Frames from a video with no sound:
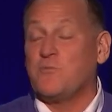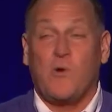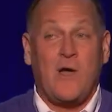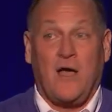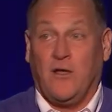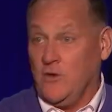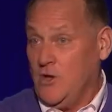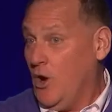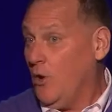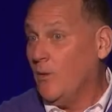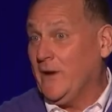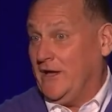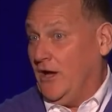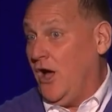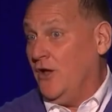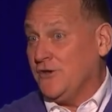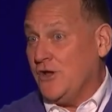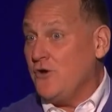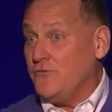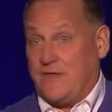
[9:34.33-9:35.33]
Well, we
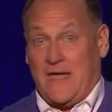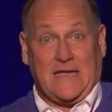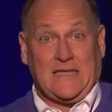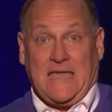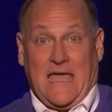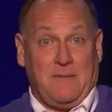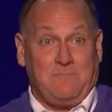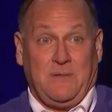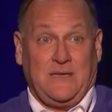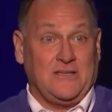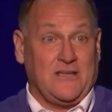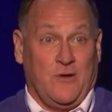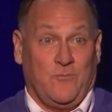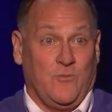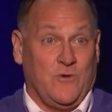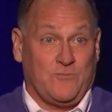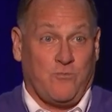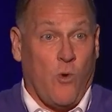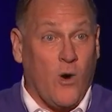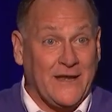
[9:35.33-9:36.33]
all know that can't be done
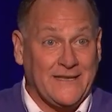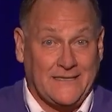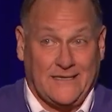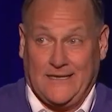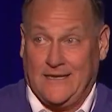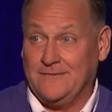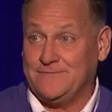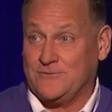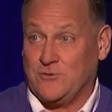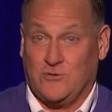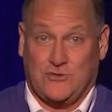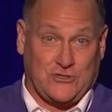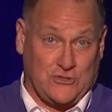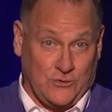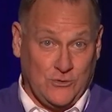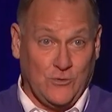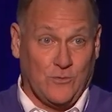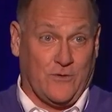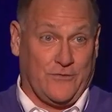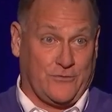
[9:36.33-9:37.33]
with 1 gift or
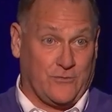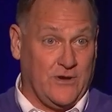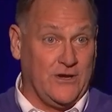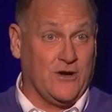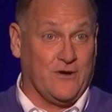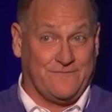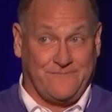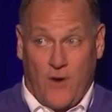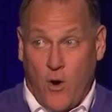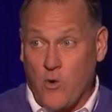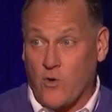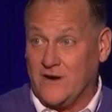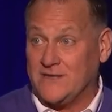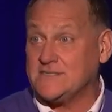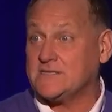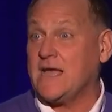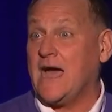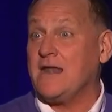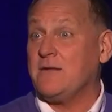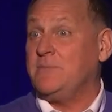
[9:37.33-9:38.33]
2 or 3 or 4. It's
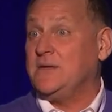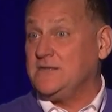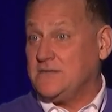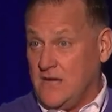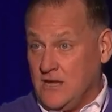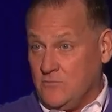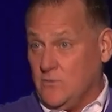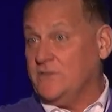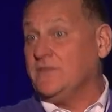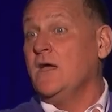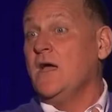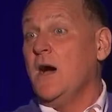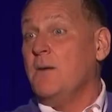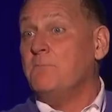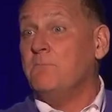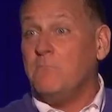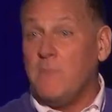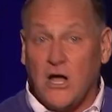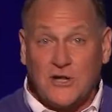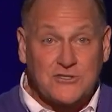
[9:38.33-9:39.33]
got to be done with
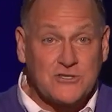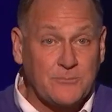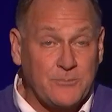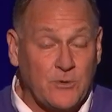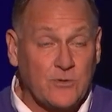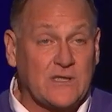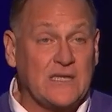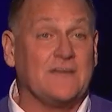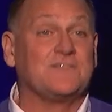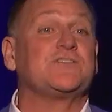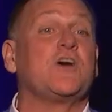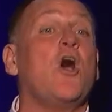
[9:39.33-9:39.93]
multiple gifts.